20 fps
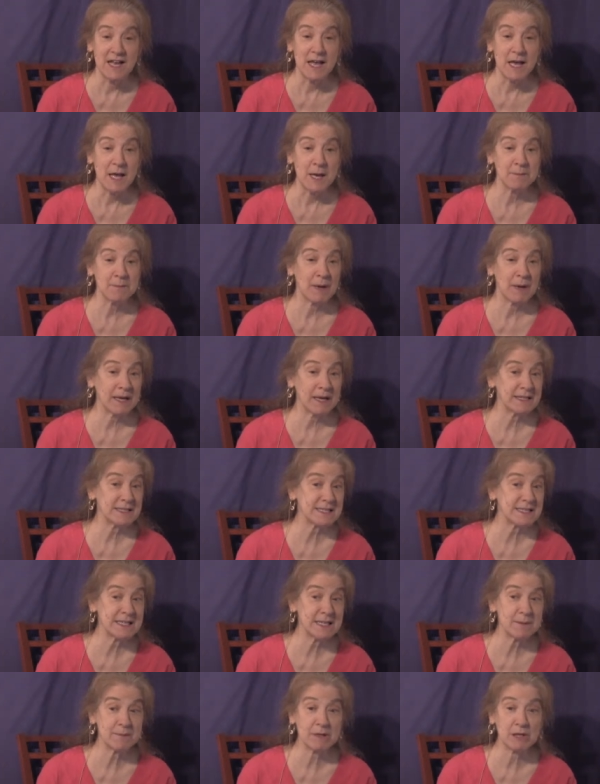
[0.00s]
It might
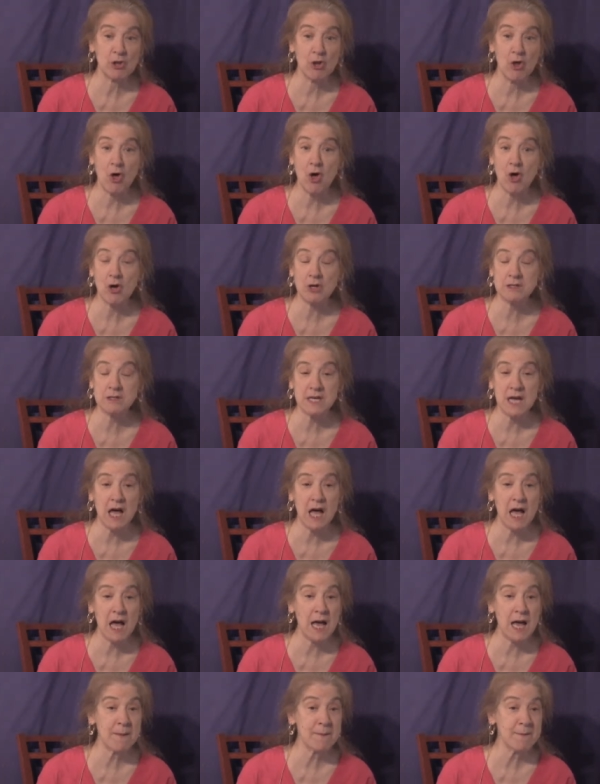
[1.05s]
seem a long
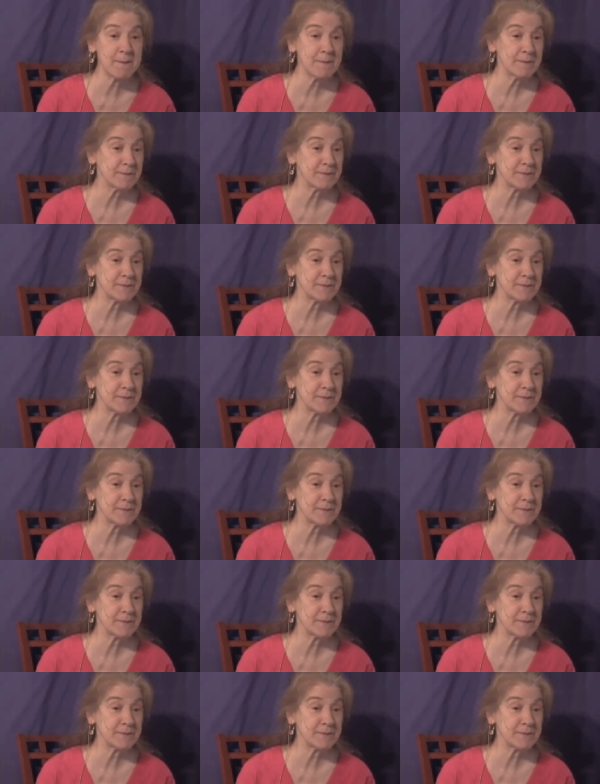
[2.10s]
time,